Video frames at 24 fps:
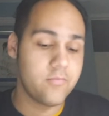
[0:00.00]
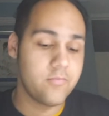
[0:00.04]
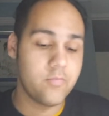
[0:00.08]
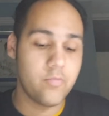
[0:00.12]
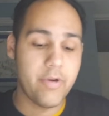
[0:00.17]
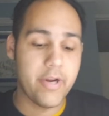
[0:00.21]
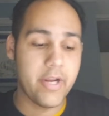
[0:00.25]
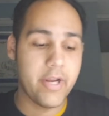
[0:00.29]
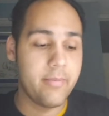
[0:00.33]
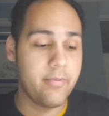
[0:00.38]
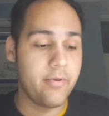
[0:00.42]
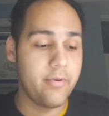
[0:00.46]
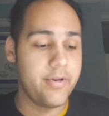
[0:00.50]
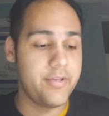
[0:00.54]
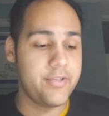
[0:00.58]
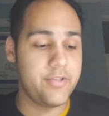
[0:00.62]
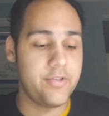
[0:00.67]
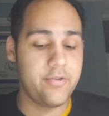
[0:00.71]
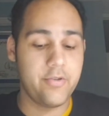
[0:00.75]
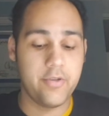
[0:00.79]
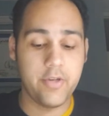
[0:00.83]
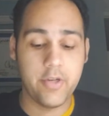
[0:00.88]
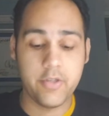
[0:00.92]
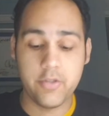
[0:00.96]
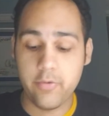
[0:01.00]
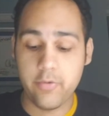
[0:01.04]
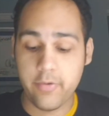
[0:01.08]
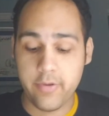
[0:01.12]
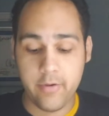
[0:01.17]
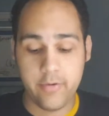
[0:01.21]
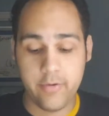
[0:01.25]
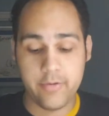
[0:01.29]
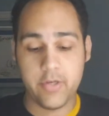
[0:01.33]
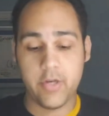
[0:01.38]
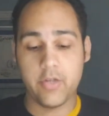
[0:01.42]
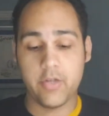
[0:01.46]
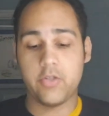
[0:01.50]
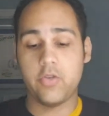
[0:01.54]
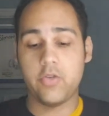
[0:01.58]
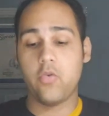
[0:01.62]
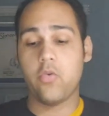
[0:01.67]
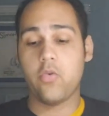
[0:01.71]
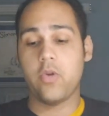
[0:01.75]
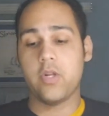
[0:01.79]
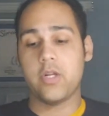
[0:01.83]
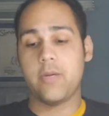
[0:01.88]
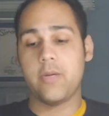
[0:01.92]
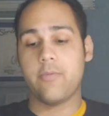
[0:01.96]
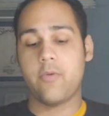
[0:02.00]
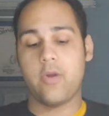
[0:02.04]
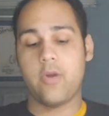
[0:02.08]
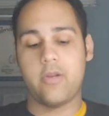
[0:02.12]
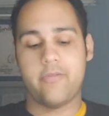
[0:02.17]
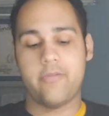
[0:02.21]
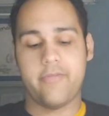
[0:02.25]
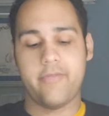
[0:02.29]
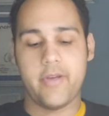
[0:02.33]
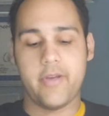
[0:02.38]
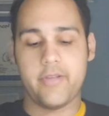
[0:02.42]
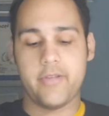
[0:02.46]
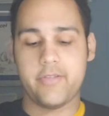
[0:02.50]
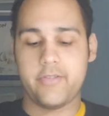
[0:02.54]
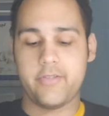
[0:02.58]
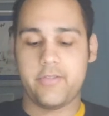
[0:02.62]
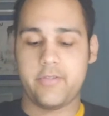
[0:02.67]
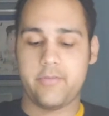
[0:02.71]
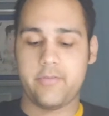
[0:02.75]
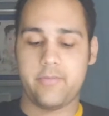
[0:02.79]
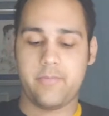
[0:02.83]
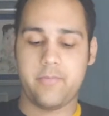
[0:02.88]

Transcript: Reggae Boys during the 2002 World Cup qualifiers.